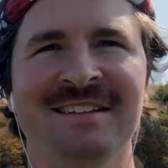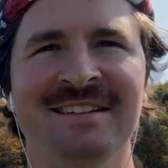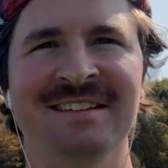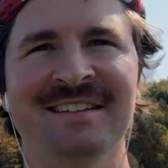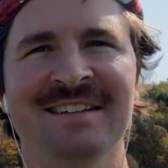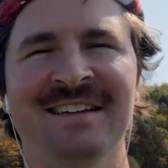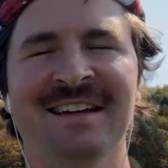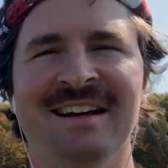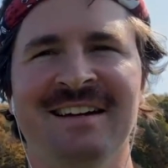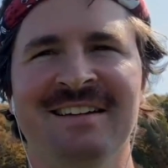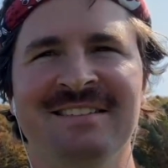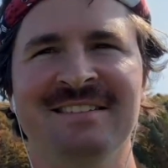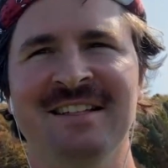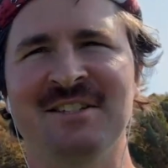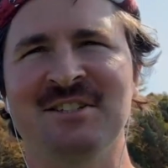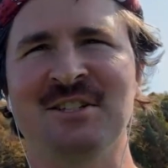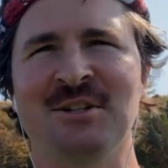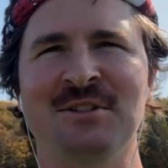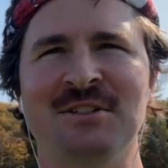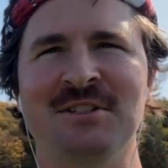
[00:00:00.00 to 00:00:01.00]
Yeah, that's
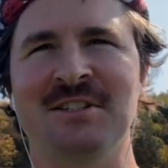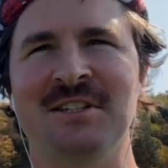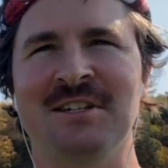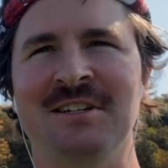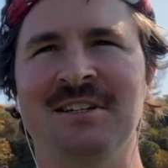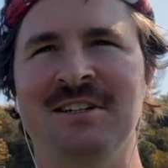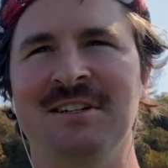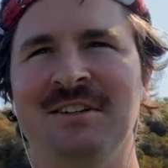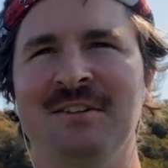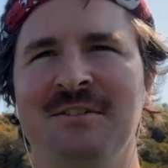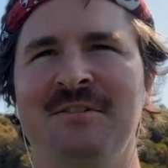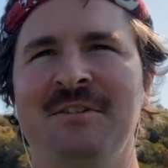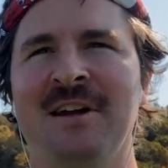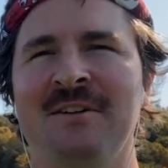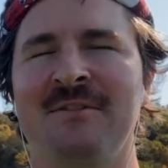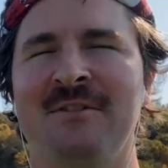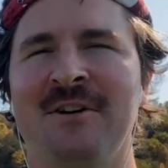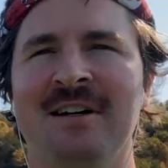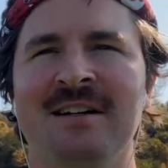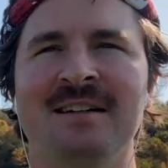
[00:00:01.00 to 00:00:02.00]
always the
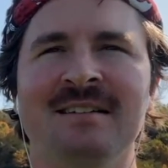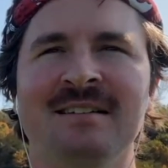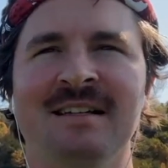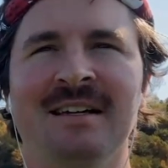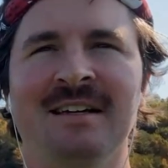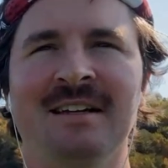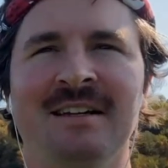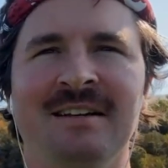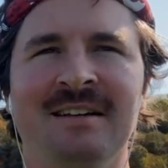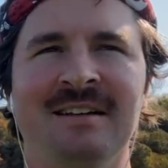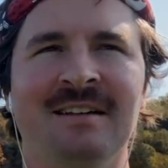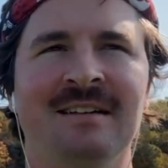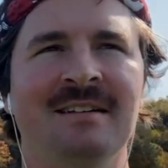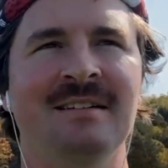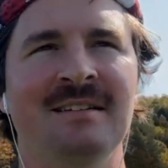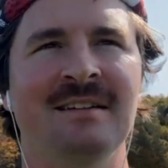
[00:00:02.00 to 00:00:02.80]
favorite in